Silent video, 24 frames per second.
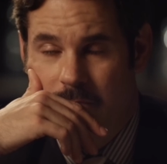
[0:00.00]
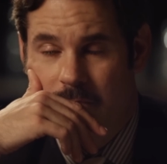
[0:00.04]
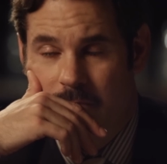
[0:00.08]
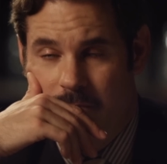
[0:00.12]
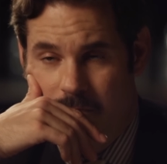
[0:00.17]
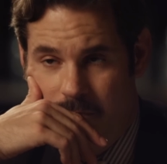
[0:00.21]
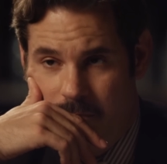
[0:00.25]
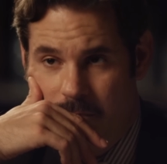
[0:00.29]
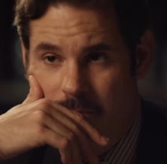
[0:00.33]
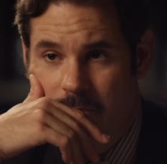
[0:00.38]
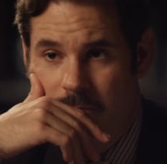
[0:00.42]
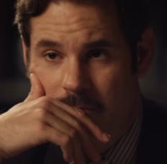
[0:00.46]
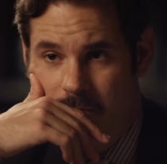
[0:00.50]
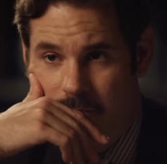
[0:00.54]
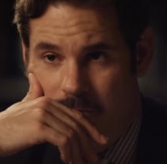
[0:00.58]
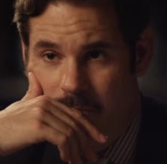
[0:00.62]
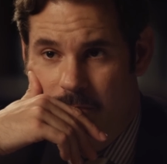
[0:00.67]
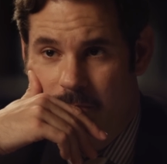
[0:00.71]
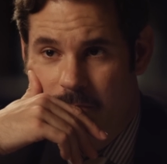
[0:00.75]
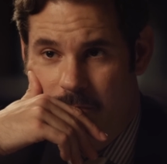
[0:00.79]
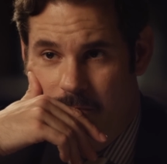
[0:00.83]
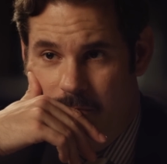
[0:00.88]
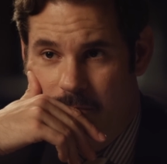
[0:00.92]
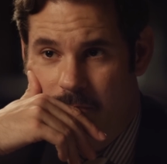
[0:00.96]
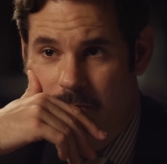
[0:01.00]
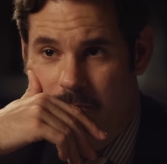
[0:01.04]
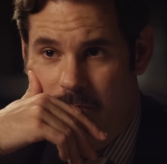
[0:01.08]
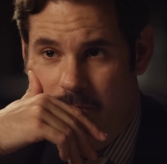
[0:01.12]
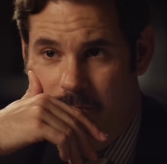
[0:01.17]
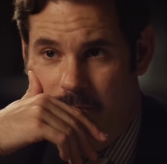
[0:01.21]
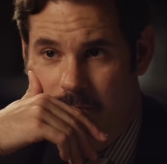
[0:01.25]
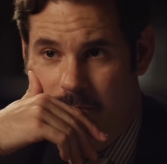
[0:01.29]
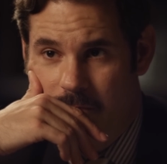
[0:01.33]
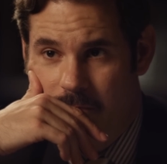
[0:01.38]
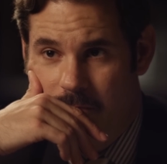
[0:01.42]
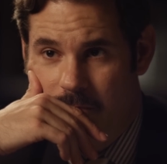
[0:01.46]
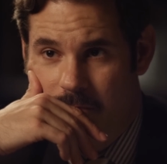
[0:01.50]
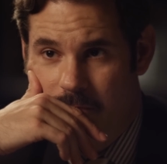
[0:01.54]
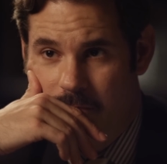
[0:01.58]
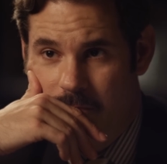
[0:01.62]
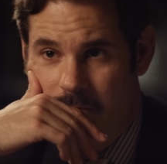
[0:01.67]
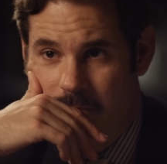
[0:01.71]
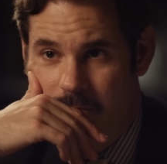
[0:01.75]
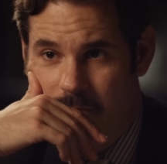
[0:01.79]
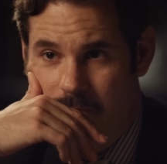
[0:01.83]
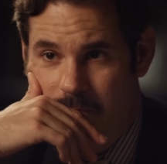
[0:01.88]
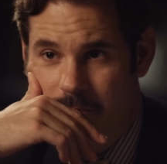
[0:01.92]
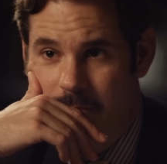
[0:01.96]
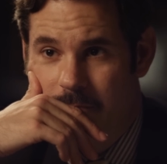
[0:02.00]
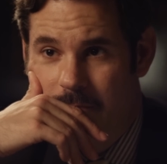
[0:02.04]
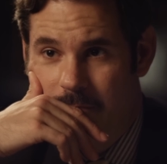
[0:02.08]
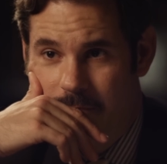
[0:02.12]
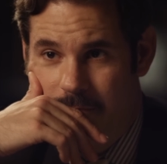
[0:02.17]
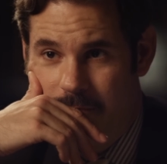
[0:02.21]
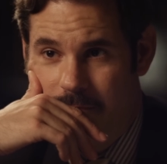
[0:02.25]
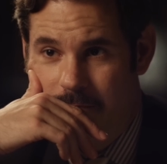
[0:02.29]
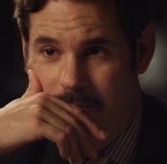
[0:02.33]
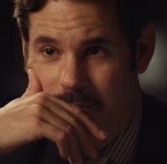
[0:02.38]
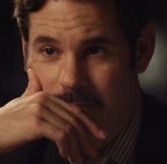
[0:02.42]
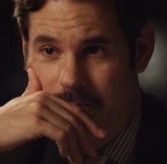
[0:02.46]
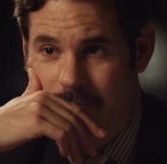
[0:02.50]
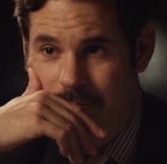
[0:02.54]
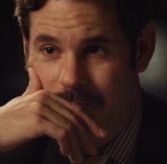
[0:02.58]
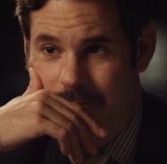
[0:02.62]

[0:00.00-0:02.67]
and kind of class clowny, and I